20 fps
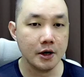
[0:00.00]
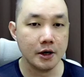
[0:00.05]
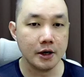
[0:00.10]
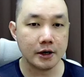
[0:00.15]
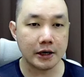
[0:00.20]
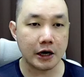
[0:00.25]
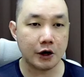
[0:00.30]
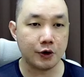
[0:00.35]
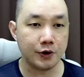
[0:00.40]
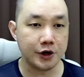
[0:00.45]

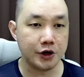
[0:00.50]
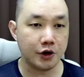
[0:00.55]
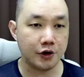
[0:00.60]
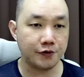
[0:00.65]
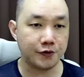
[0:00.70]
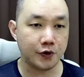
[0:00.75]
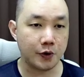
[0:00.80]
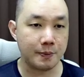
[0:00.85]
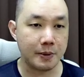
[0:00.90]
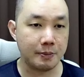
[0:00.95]
Now, in order
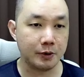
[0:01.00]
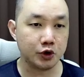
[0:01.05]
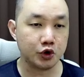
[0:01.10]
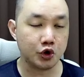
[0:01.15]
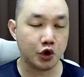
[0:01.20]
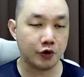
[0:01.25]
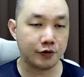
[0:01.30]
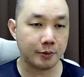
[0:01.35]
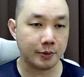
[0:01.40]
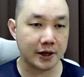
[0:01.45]
for people to go
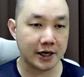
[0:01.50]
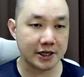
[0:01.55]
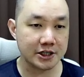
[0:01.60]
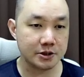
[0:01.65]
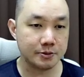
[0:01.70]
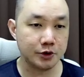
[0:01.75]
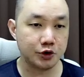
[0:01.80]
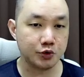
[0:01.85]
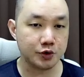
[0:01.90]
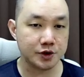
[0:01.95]
from
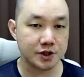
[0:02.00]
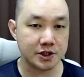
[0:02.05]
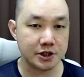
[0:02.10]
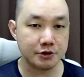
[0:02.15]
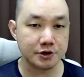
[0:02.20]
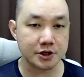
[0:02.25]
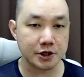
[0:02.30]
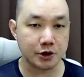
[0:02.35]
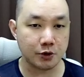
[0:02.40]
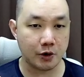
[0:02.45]
customer to a
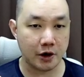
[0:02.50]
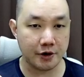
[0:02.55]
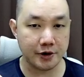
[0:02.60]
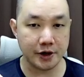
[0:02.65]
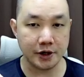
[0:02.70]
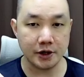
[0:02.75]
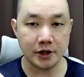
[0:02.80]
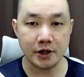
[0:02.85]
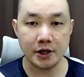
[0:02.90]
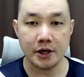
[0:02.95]
serious
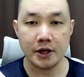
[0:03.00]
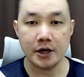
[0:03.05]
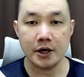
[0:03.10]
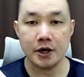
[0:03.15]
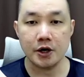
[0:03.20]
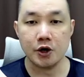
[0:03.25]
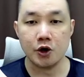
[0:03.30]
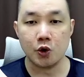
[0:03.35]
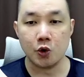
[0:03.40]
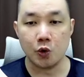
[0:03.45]
inquiry,
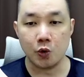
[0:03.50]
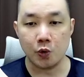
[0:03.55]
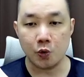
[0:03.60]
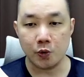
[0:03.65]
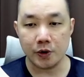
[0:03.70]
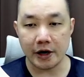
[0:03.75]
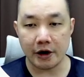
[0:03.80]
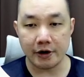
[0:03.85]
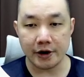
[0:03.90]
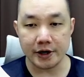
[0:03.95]

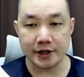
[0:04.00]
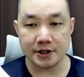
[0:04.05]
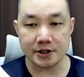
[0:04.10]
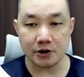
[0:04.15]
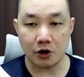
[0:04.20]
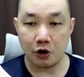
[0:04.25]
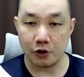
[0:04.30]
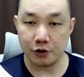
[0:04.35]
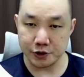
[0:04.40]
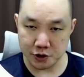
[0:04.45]
there is
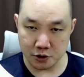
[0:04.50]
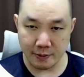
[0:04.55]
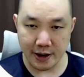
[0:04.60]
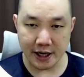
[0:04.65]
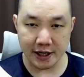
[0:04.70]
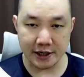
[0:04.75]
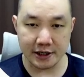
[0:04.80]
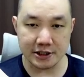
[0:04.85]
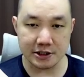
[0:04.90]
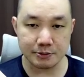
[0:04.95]
also
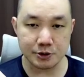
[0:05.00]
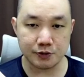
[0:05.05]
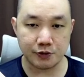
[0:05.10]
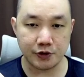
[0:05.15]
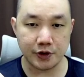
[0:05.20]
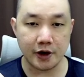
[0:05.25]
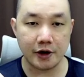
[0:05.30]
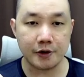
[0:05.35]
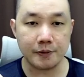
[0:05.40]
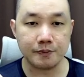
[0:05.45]
mechanisms for
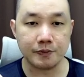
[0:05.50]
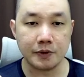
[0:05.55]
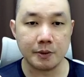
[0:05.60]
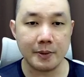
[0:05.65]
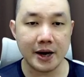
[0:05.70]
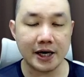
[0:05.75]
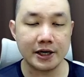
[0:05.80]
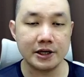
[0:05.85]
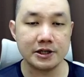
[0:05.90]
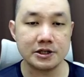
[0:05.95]
there. The
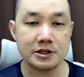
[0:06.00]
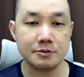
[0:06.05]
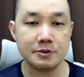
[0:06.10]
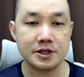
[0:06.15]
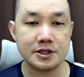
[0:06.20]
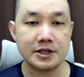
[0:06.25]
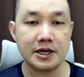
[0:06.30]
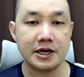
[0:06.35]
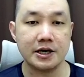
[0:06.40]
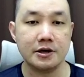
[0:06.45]
mechanism is
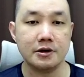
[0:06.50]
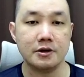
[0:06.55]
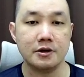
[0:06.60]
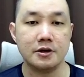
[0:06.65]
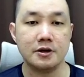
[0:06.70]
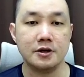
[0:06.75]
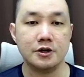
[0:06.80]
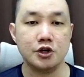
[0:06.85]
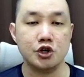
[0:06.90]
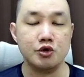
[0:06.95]
that
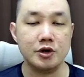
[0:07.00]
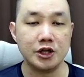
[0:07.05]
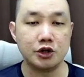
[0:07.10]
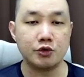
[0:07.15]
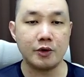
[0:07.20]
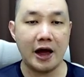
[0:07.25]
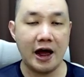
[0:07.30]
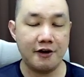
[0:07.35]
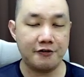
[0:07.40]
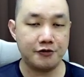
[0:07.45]
you need to
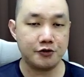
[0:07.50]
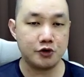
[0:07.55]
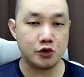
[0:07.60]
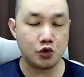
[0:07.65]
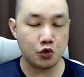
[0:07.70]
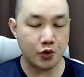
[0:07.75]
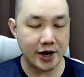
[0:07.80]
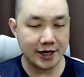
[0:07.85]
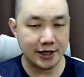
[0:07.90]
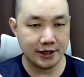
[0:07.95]
have
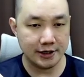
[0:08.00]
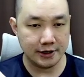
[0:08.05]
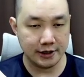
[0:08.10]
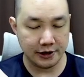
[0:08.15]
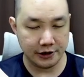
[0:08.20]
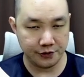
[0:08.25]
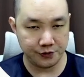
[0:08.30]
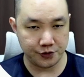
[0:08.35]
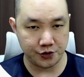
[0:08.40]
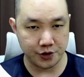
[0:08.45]
great
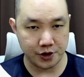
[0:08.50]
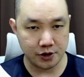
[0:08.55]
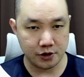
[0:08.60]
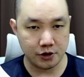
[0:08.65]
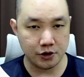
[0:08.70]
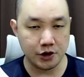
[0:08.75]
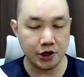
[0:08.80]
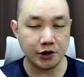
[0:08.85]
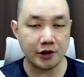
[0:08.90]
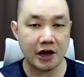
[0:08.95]
delivery.
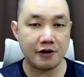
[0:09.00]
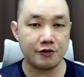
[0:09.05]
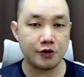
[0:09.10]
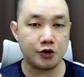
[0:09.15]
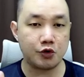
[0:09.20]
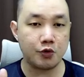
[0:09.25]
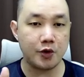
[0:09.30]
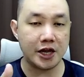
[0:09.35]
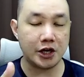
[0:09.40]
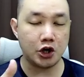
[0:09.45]
You need to have
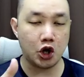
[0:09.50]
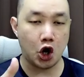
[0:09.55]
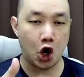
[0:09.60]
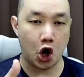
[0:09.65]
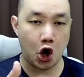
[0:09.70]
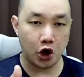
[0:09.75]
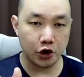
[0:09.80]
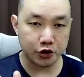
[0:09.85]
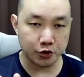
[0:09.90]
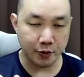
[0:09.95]
great
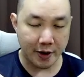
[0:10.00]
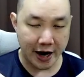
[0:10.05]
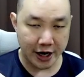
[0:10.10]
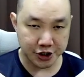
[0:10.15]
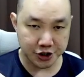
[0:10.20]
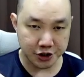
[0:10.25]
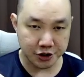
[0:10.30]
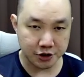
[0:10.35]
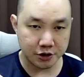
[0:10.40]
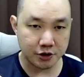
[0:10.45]
call to
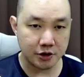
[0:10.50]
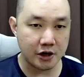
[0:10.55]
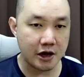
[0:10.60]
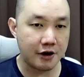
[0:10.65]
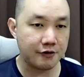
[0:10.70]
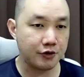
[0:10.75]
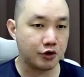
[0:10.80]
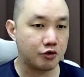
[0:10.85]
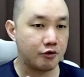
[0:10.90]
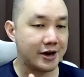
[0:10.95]
action. You need to
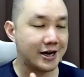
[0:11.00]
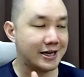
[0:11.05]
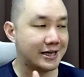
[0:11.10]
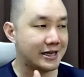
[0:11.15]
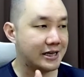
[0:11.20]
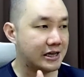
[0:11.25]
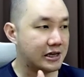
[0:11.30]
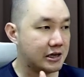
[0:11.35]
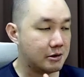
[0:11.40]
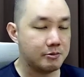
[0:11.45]
have great
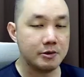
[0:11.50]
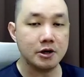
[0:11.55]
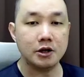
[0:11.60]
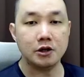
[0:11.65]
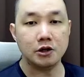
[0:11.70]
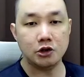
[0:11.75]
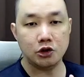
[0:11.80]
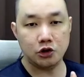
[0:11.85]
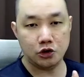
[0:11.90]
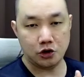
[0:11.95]
email
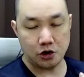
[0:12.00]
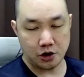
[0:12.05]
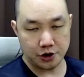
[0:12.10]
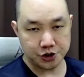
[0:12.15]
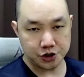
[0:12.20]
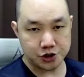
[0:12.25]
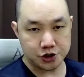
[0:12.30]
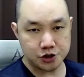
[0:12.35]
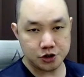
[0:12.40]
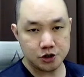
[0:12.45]

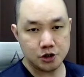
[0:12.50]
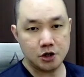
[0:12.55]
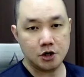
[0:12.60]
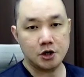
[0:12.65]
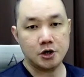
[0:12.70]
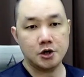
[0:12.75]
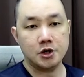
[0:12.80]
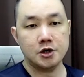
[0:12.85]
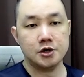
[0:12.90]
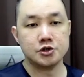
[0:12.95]
launch.
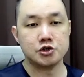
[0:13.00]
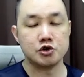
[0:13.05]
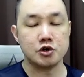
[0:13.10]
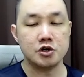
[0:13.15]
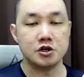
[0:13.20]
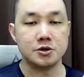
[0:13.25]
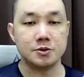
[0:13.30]
So it